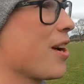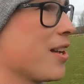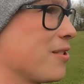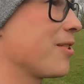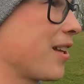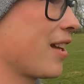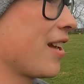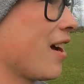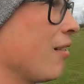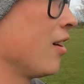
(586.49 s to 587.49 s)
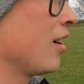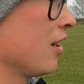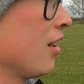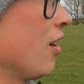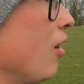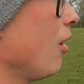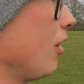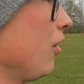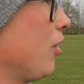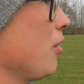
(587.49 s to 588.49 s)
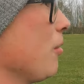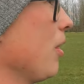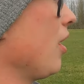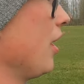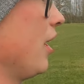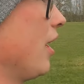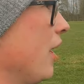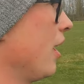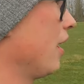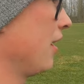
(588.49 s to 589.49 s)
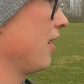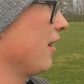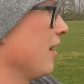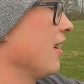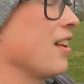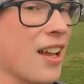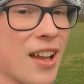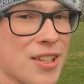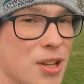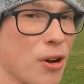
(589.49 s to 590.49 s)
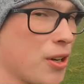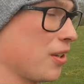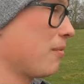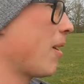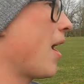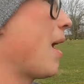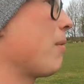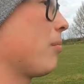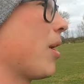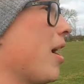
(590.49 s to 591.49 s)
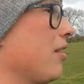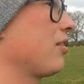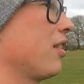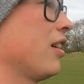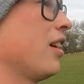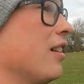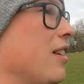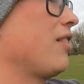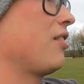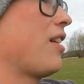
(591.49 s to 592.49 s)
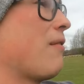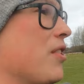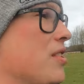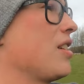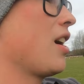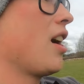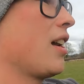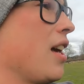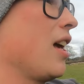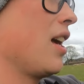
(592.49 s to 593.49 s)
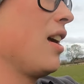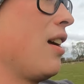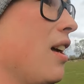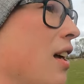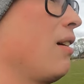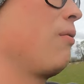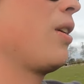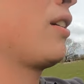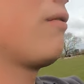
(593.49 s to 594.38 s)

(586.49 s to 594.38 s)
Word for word: started doing that now. Oh, look who we got here. Talking about Aberblacks. This seventy-nine here, if we